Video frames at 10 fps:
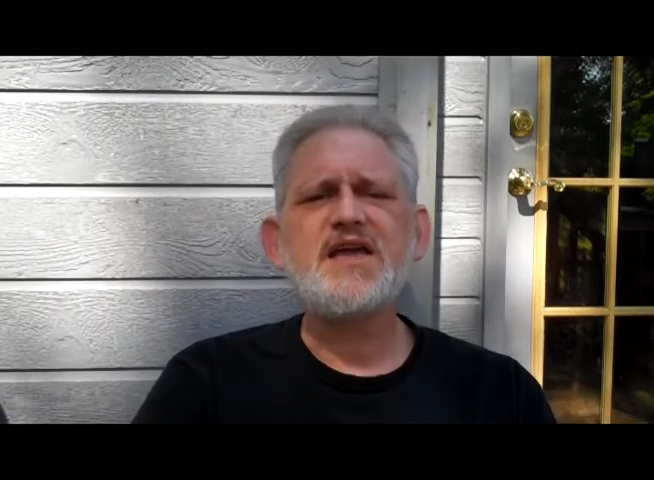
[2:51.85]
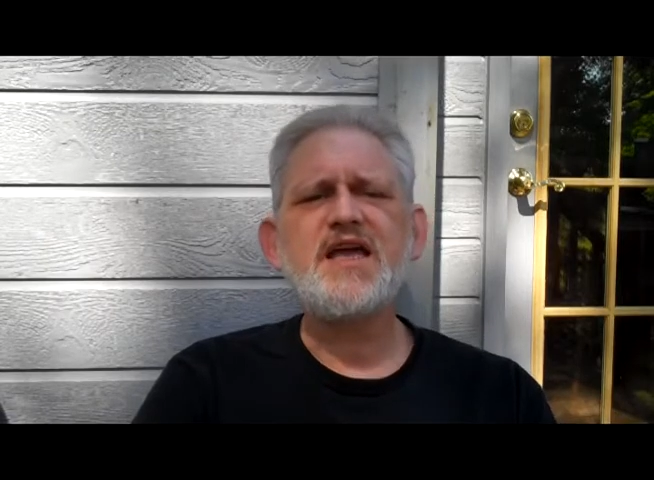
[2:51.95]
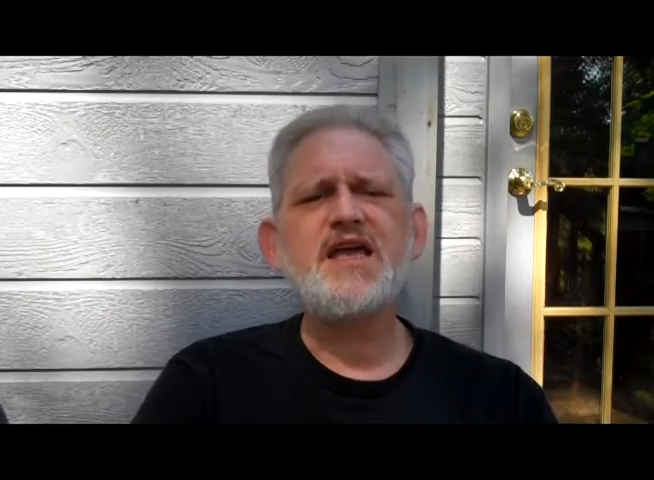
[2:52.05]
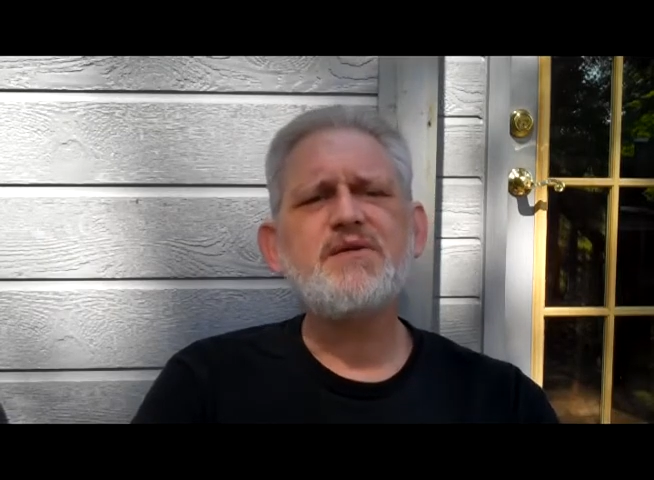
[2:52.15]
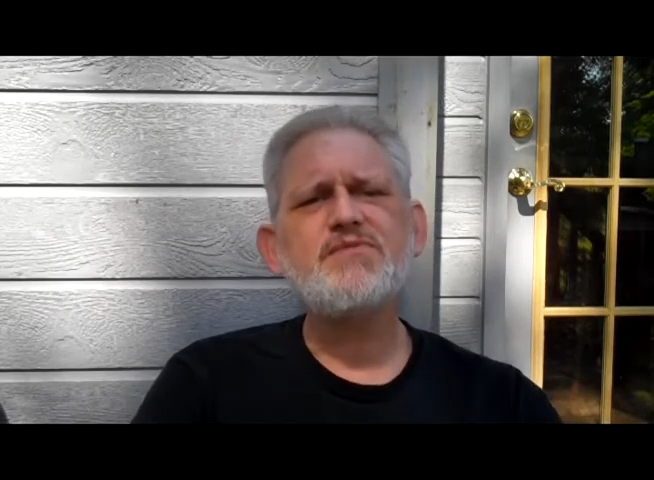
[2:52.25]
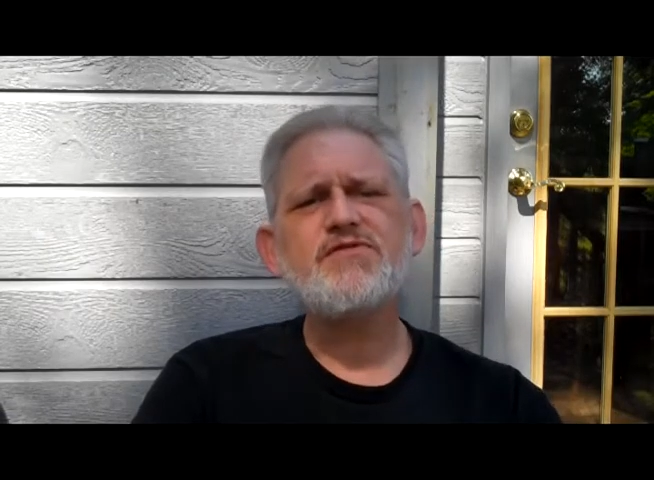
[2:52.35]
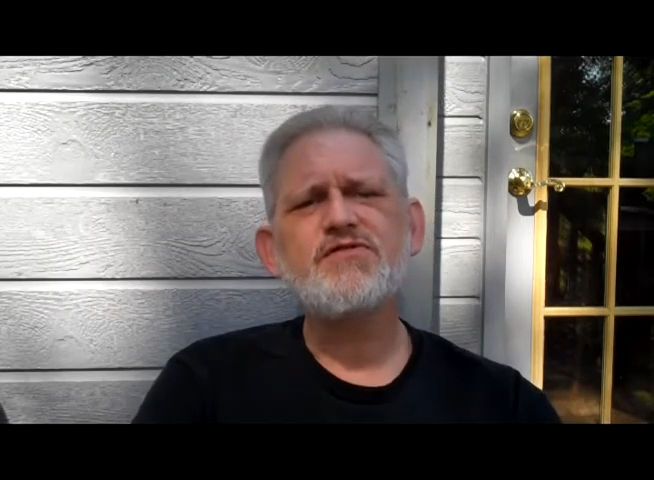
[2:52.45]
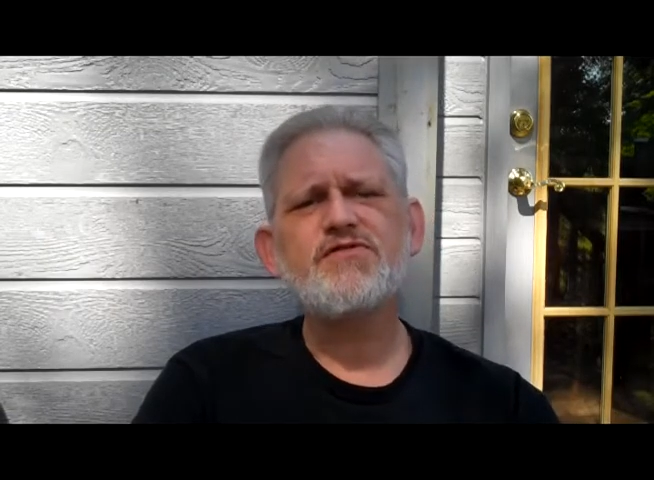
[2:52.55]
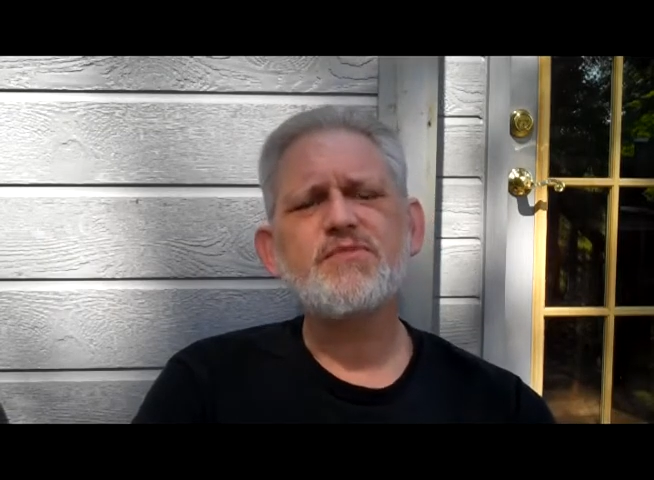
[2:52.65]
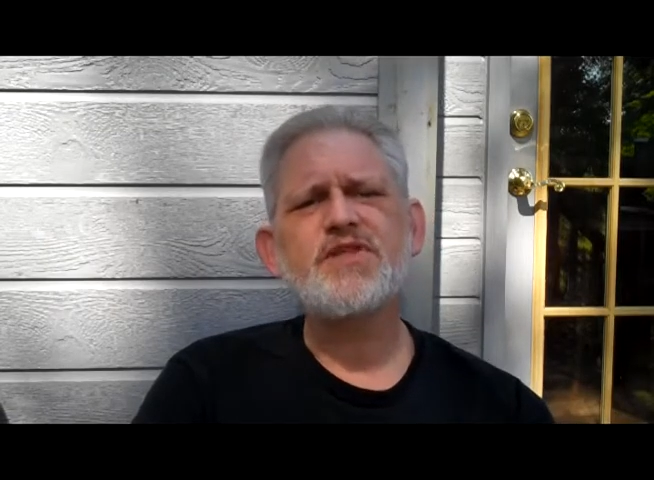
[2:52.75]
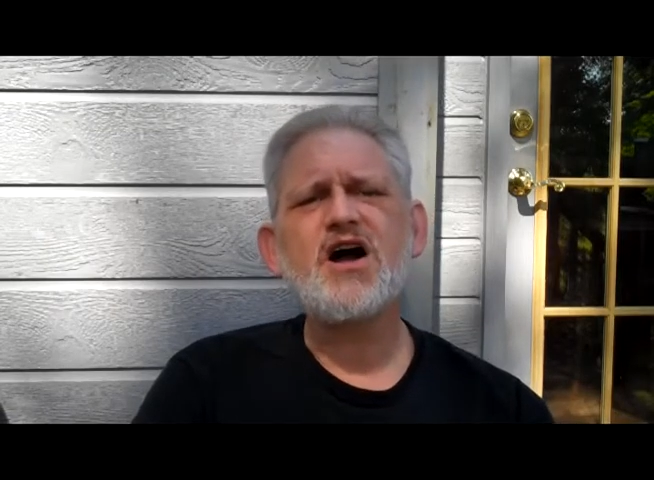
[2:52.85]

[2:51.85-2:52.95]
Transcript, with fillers: came from the